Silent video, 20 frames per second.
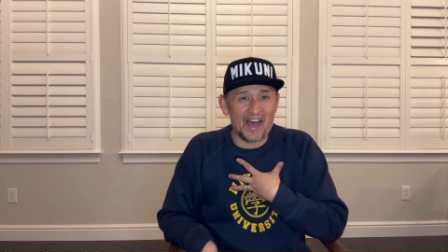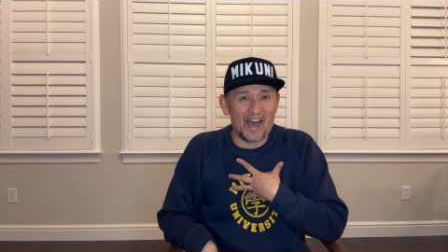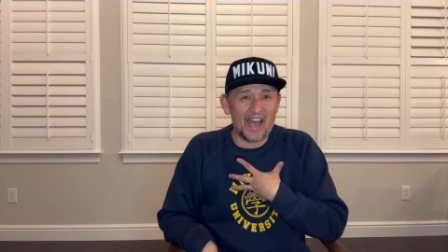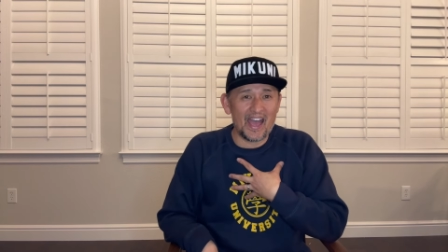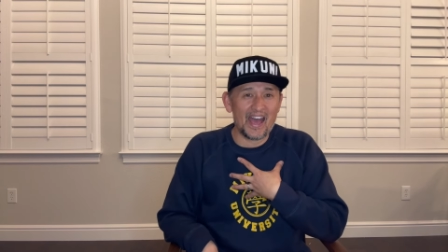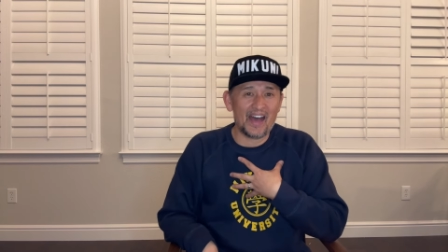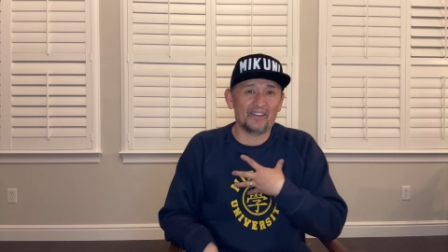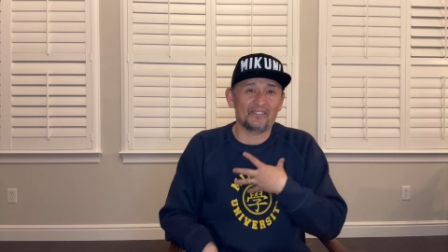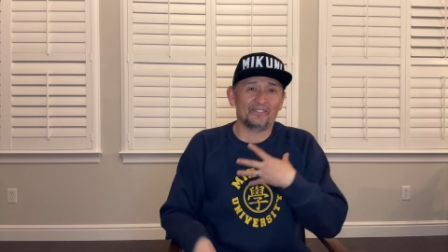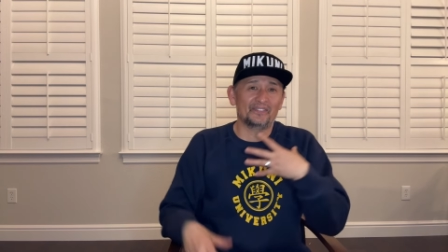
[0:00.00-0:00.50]
I
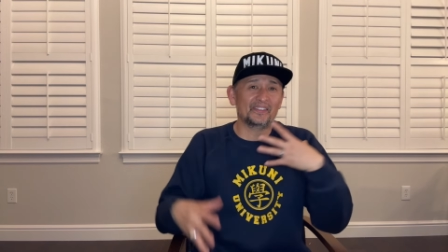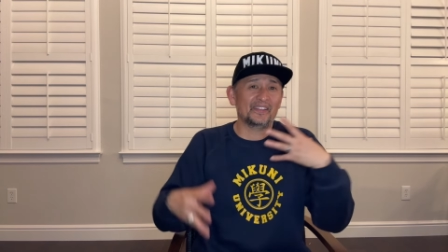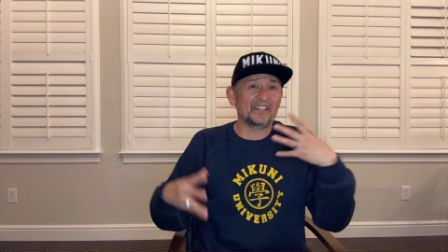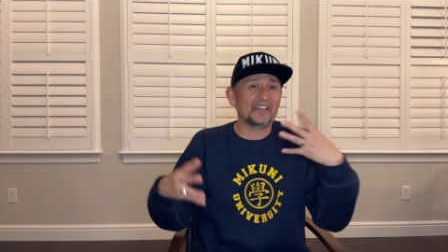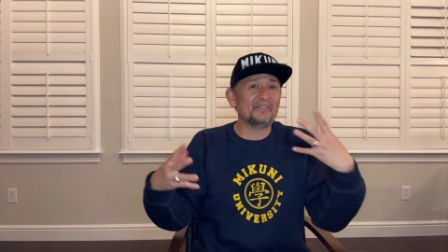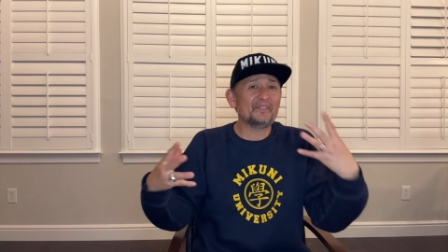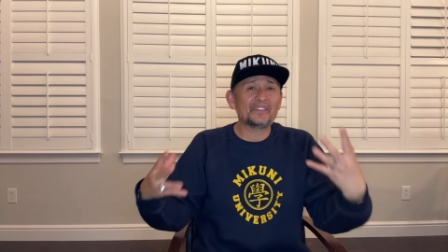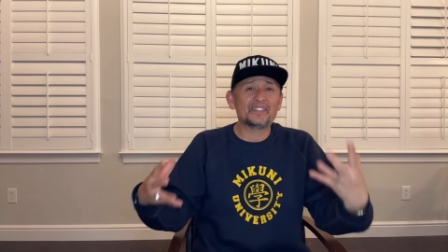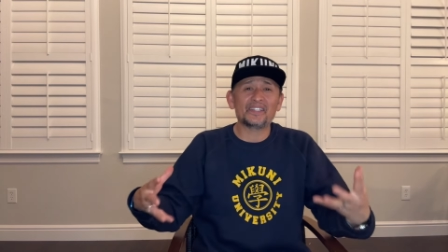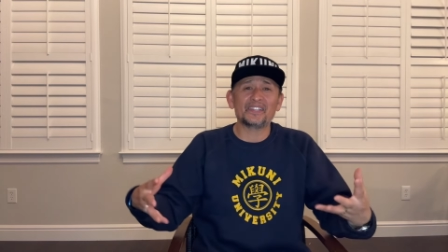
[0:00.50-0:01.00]
have
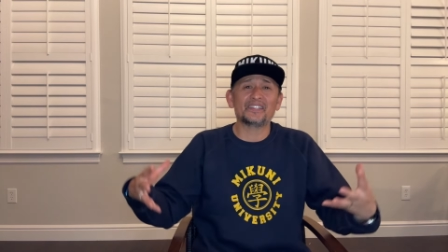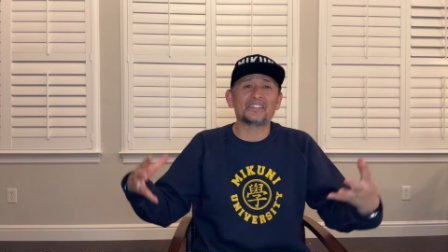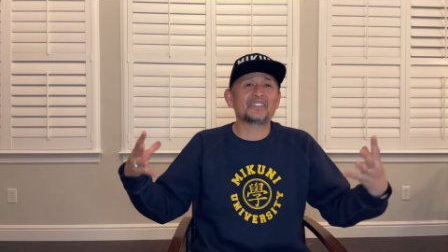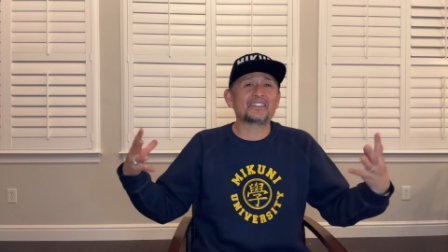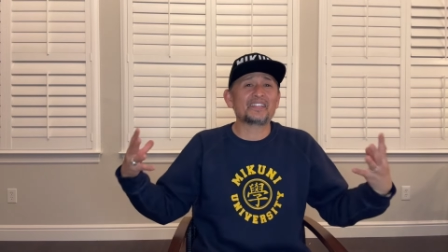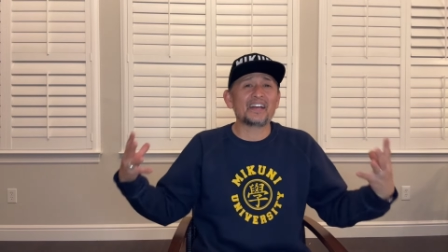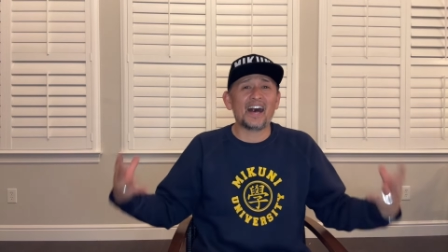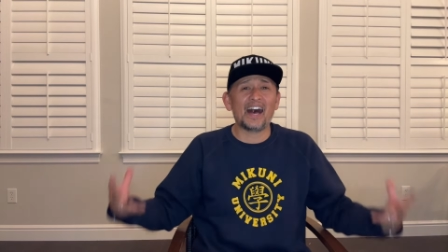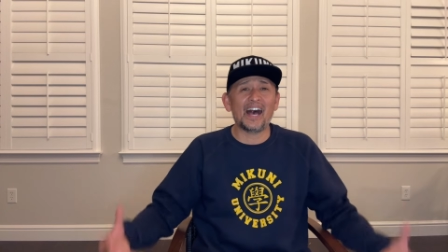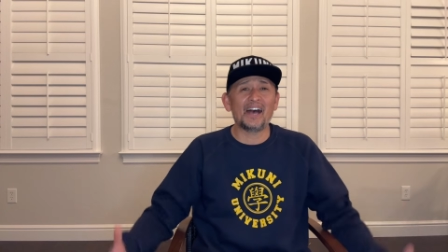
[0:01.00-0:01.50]

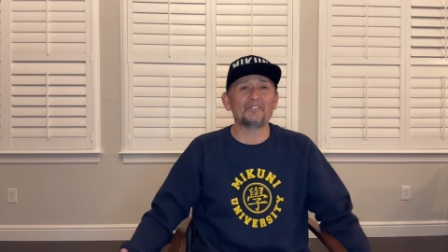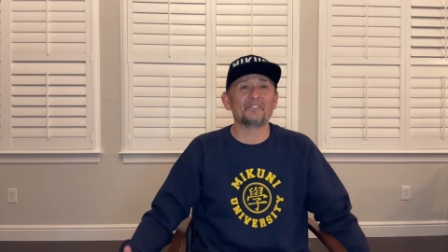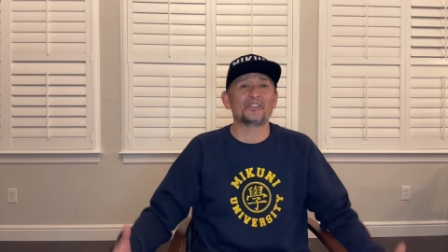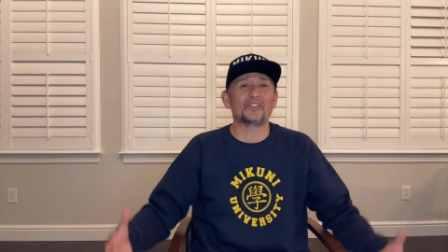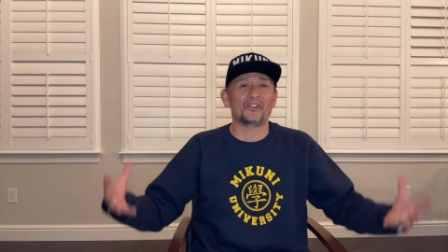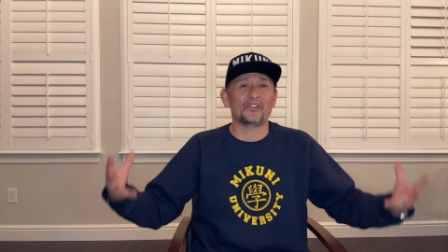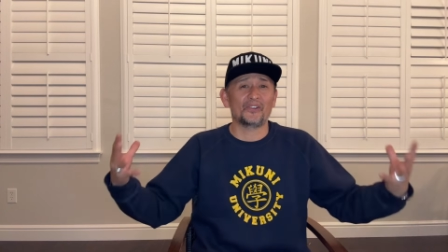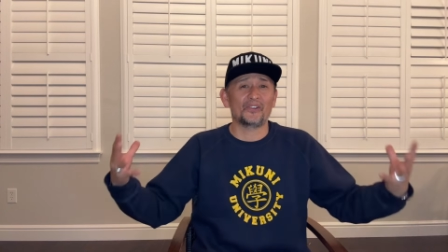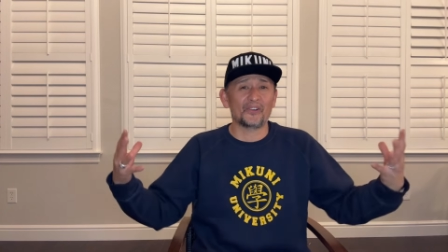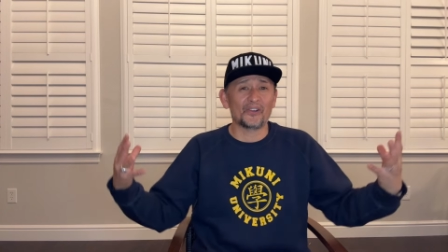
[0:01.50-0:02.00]
limited time
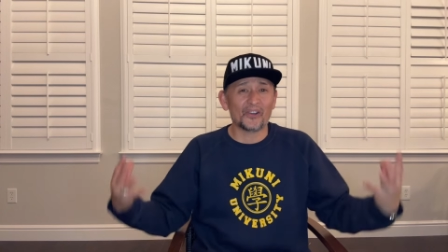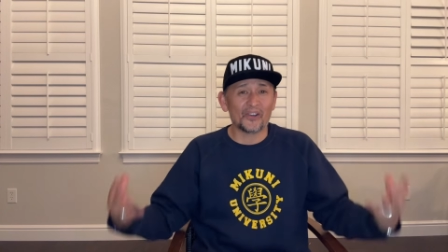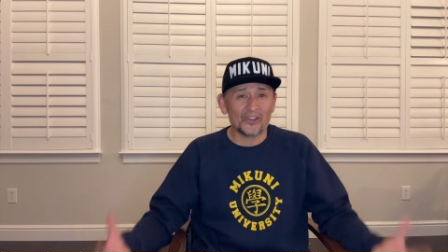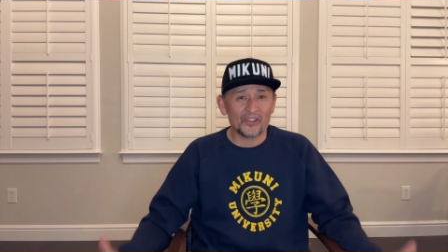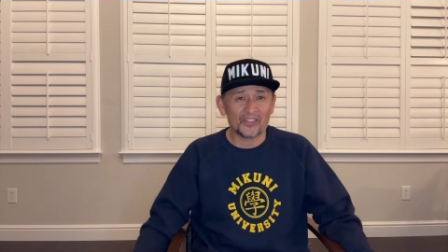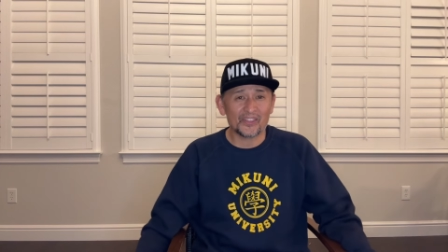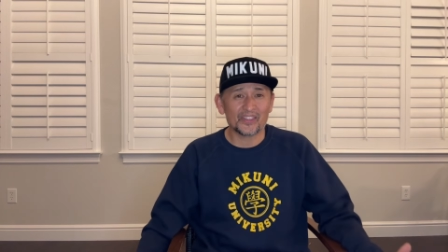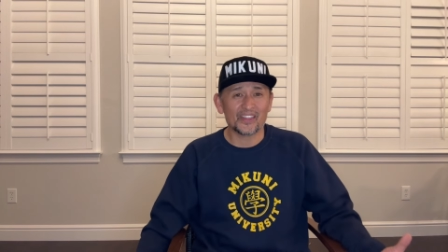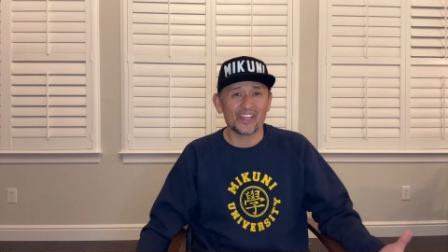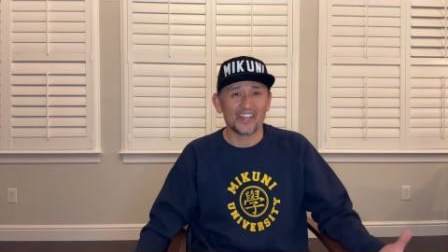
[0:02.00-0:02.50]
on
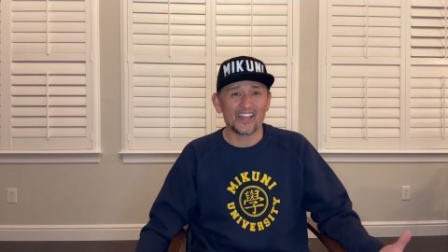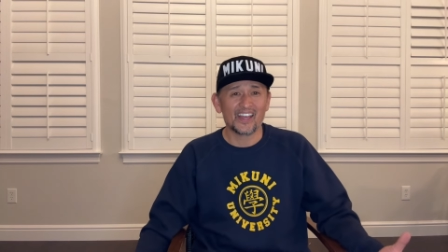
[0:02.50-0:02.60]
earth,